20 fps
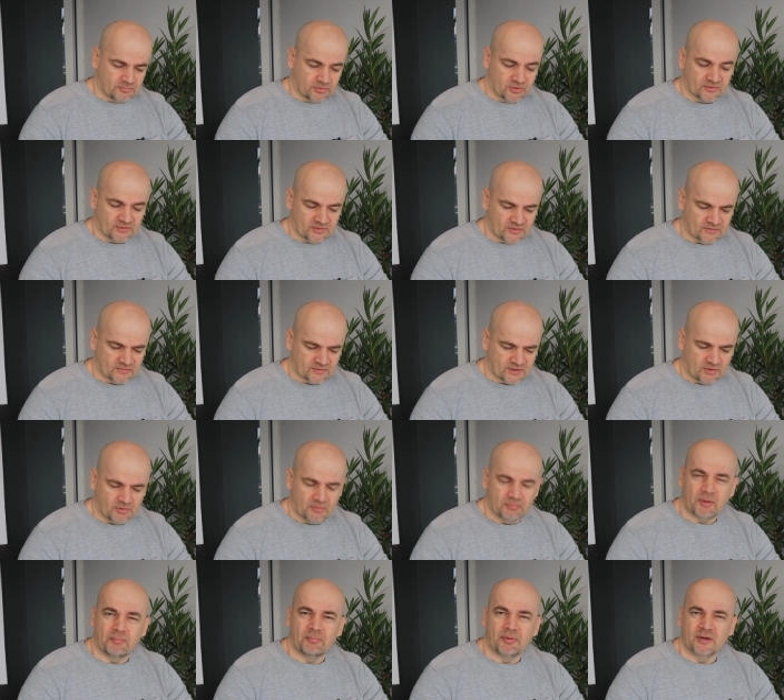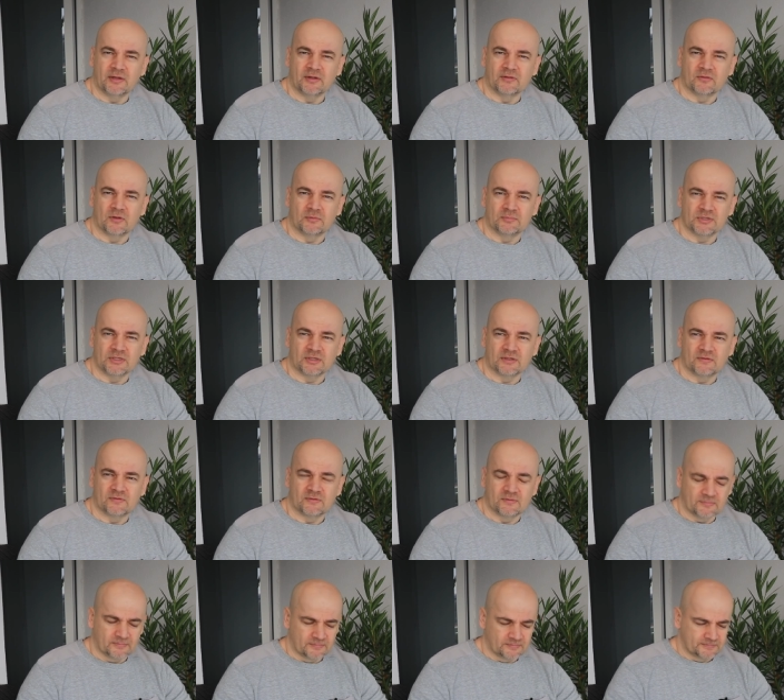process, how I prepare these
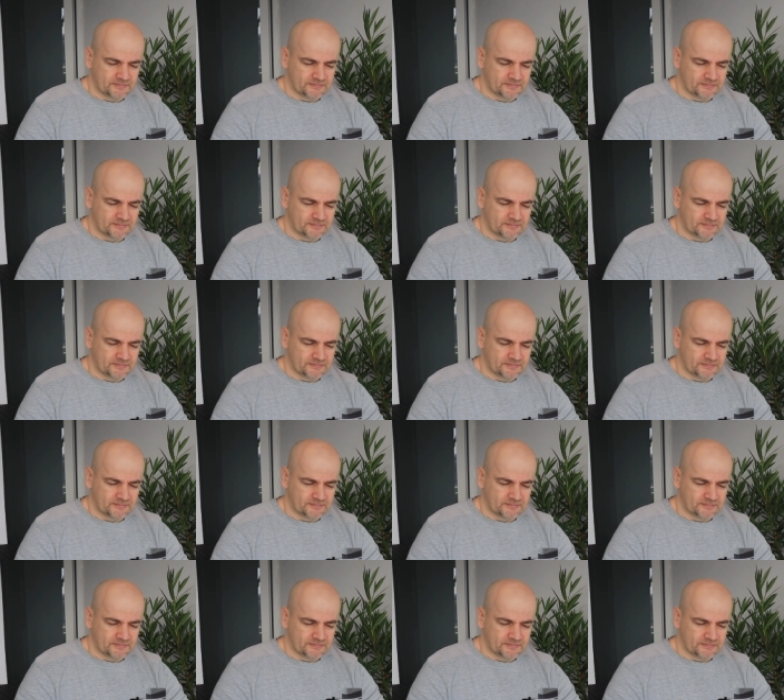objects.